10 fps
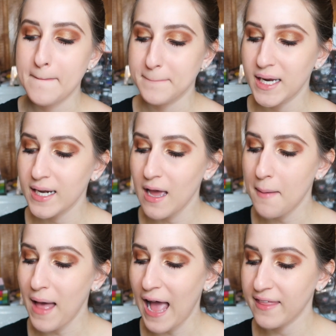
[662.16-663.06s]

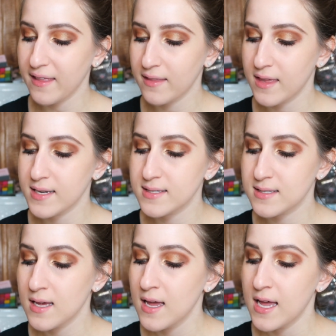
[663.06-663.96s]
Medium. I think that is
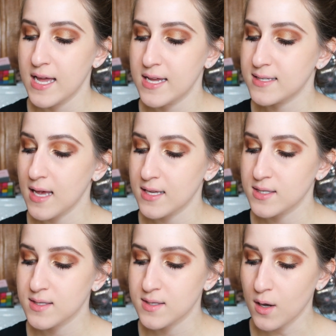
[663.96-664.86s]

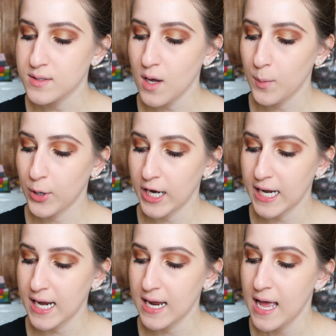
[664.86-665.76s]
so
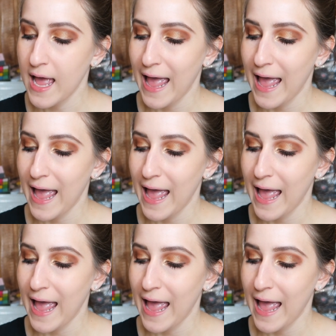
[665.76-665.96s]
pretty,